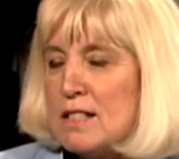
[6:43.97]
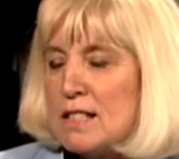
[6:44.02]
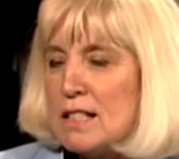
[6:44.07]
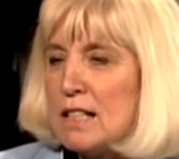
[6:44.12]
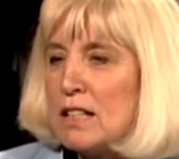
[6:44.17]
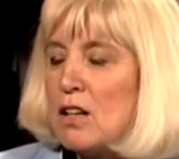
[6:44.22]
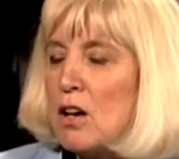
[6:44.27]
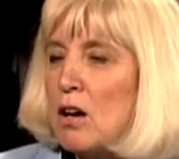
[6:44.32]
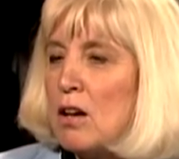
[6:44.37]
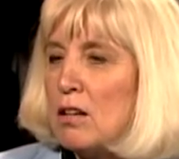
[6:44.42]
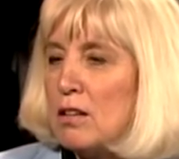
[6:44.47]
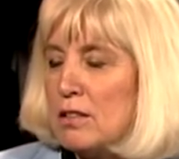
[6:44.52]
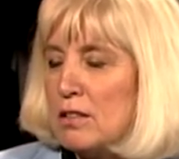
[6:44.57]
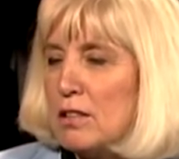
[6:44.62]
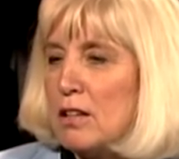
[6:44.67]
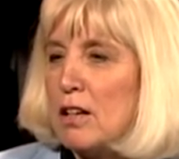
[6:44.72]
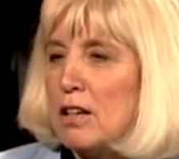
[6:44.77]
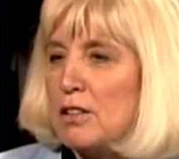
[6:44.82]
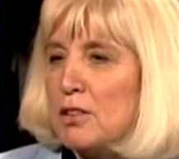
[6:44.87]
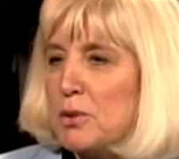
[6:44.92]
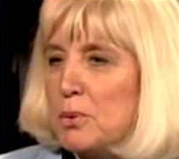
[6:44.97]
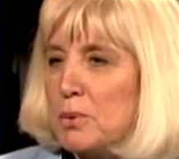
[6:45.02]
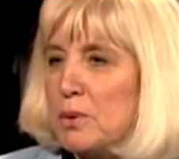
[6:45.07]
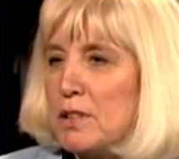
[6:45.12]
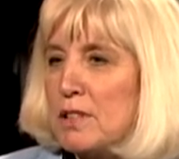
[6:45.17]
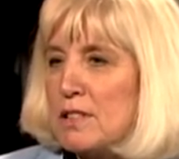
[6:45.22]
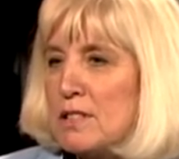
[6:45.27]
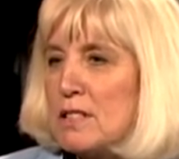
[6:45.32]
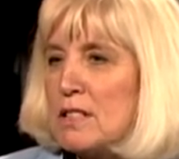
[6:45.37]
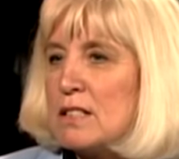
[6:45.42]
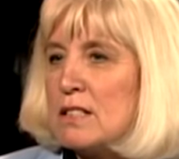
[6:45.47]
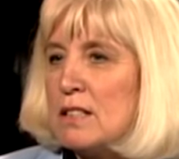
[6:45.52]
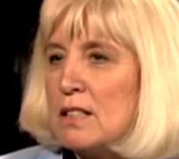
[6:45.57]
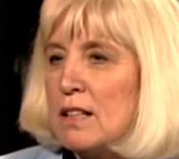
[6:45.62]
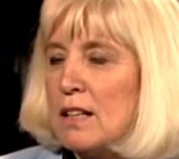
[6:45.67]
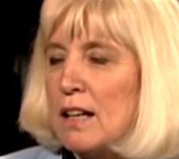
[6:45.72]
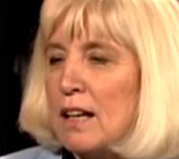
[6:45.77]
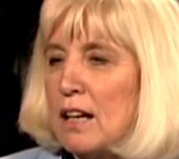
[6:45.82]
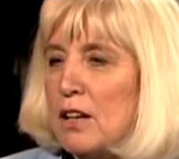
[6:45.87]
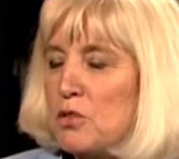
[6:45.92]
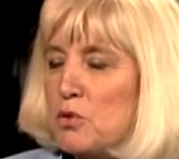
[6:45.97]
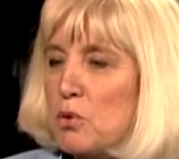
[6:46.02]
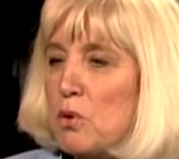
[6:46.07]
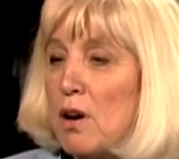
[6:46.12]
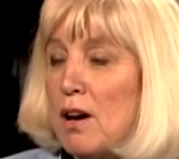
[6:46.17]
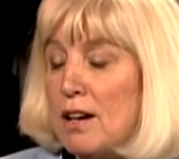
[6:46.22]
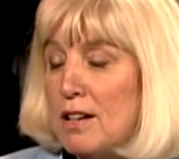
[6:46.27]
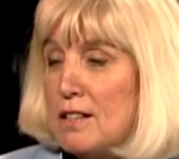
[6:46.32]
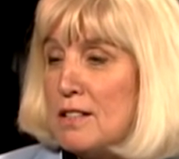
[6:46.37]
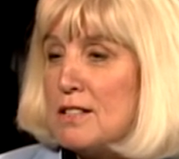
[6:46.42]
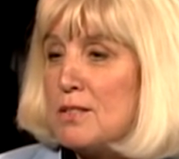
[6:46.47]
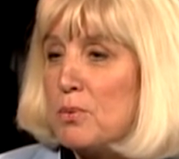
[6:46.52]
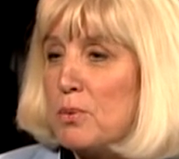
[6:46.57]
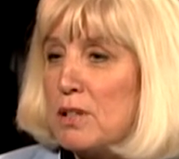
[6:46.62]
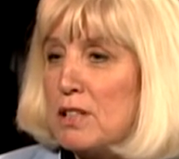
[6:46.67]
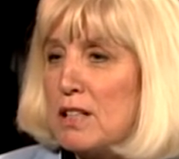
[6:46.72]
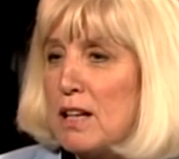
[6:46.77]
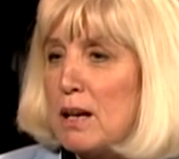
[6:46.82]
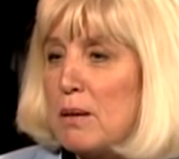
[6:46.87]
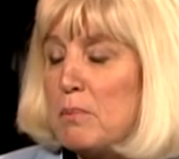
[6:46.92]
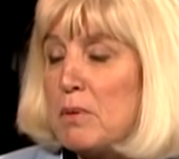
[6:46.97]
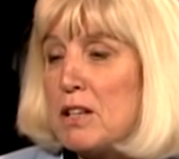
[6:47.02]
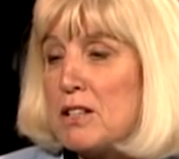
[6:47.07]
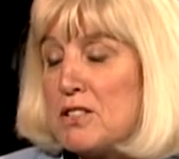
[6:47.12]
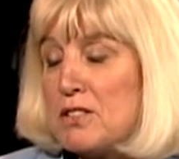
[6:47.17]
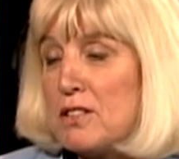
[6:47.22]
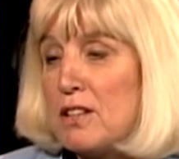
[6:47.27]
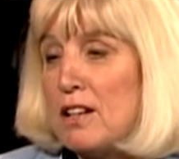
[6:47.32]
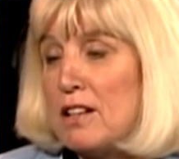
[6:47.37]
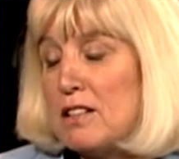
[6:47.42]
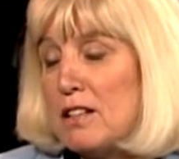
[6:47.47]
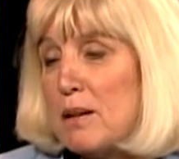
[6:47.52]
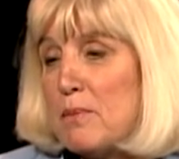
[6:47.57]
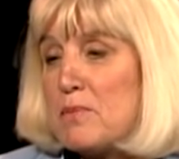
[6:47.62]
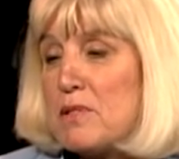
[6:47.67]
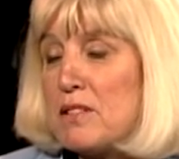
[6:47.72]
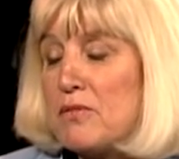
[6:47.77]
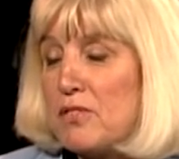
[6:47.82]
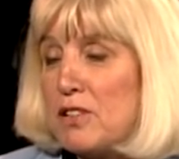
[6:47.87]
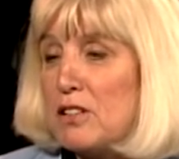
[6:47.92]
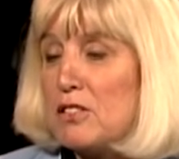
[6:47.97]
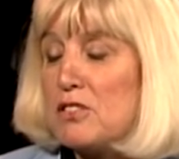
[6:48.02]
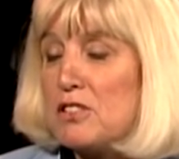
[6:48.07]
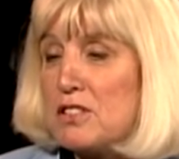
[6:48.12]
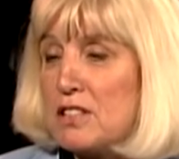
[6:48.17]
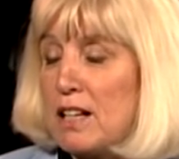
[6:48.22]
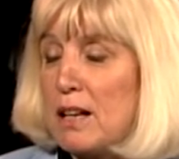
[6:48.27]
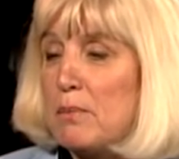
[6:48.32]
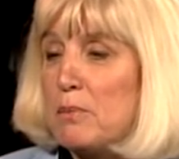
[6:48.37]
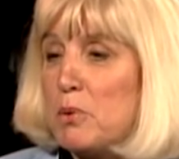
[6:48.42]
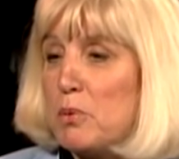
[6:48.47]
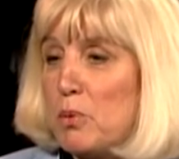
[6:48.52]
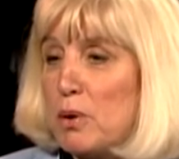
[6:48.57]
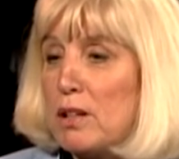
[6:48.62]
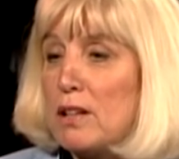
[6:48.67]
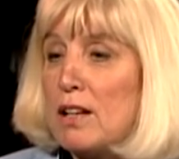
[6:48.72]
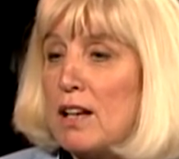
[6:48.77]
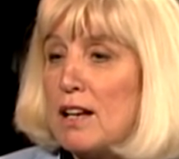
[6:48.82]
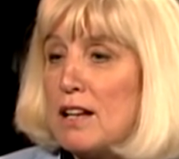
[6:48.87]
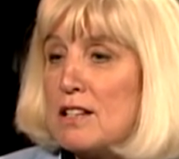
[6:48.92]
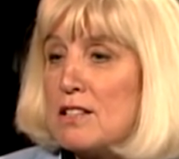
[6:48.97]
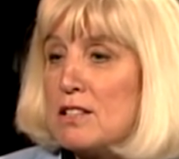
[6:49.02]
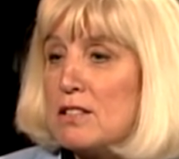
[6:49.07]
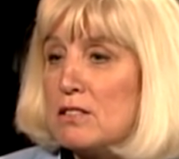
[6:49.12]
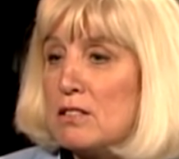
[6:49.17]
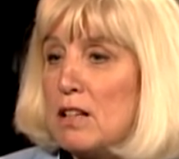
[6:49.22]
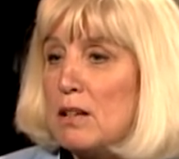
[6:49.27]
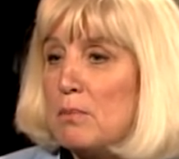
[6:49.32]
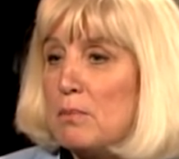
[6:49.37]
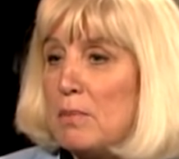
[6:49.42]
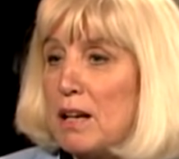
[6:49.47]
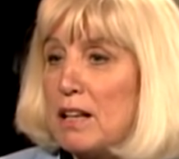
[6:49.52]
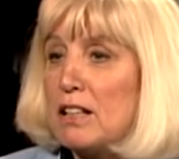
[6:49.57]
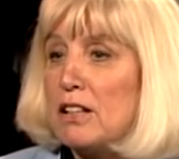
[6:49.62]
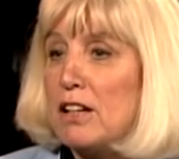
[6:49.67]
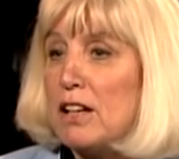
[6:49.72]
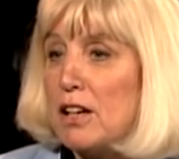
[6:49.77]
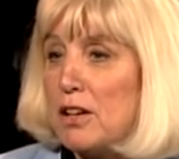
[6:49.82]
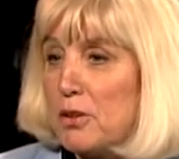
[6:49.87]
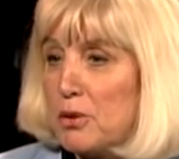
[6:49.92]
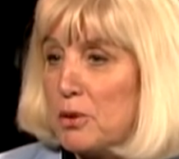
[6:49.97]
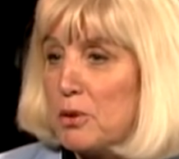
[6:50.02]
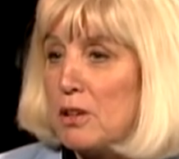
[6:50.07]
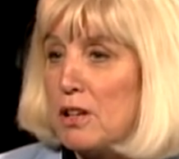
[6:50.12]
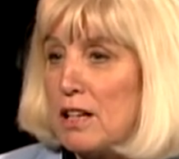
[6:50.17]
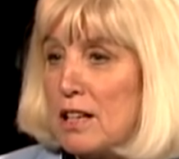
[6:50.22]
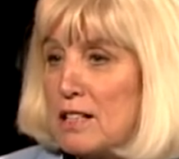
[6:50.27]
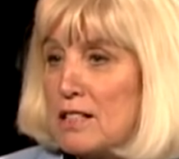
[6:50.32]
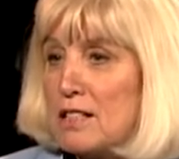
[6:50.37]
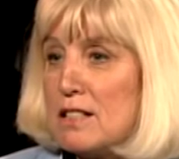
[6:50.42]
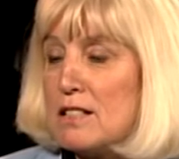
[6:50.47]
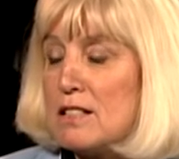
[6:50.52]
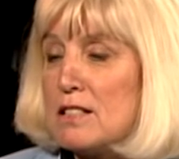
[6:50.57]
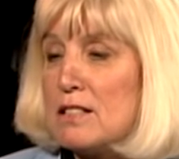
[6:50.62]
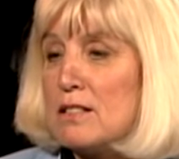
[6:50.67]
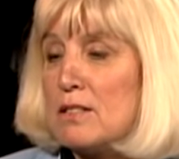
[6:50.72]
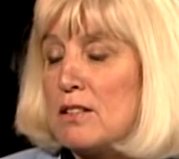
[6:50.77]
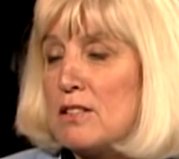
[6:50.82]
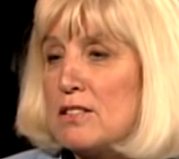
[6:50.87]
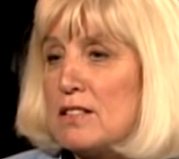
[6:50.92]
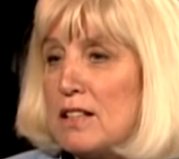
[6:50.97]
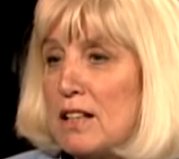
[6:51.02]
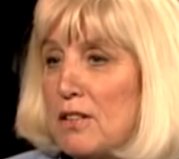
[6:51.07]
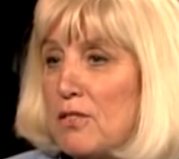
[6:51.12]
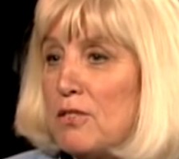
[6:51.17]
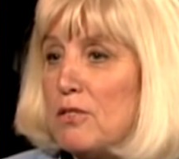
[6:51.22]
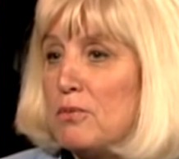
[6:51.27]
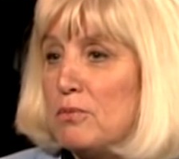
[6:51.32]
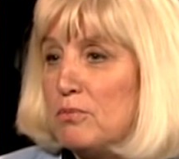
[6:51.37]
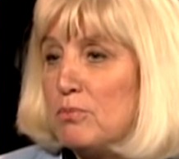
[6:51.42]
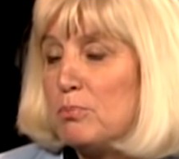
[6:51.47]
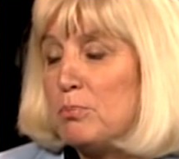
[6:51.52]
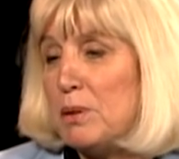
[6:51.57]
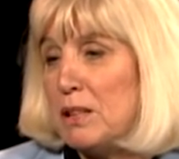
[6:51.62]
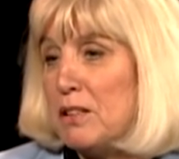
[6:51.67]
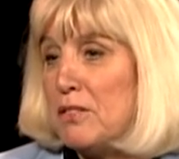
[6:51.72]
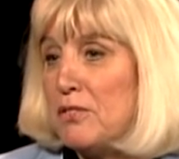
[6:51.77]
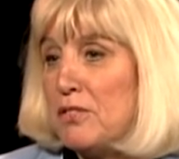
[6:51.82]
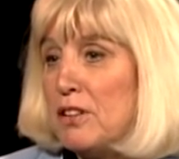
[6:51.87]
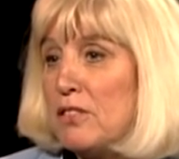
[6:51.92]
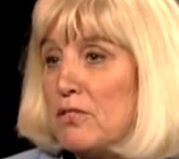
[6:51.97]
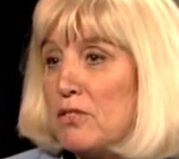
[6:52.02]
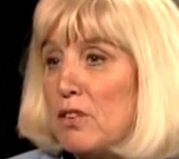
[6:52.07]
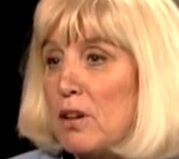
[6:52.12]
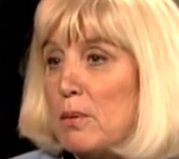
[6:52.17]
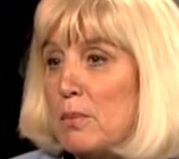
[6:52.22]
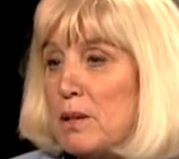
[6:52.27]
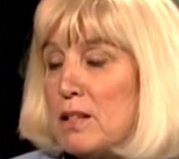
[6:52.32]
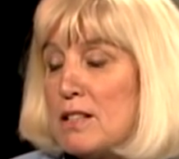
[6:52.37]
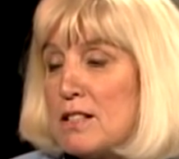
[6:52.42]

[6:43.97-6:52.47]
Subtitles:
say call and talk to us, and try us one time, because a lot of times if they'll just come to one class, they'll come back to other classes because they benefit from it.